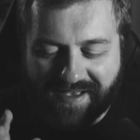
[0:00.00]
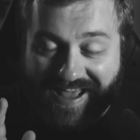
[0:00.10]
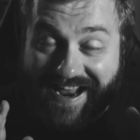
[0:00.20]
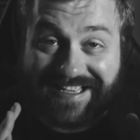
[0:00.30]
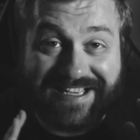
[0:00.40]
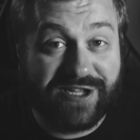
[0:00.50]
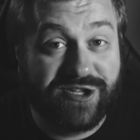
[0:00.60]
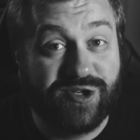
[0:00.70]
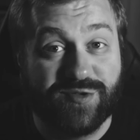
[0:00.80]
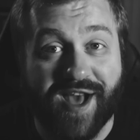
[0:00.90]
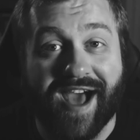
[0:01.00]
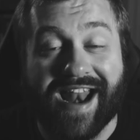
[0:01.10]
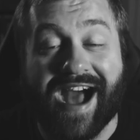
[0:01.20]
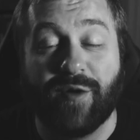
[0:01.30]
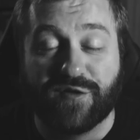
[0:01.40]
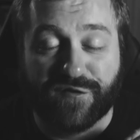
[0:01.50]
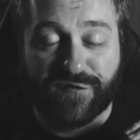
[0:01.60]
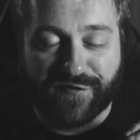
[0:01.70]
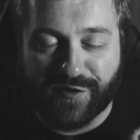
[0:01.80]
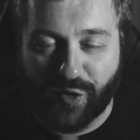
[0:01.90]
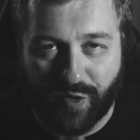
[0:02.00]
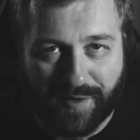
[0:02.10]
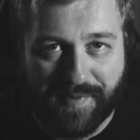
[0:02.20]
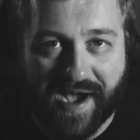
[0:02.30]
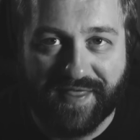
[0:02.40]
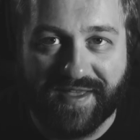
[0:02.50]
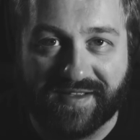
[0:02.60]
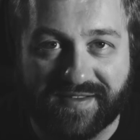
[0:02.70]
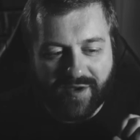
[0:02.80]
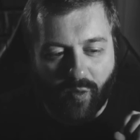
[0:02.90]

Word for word: And I kid you not, I was floored by this.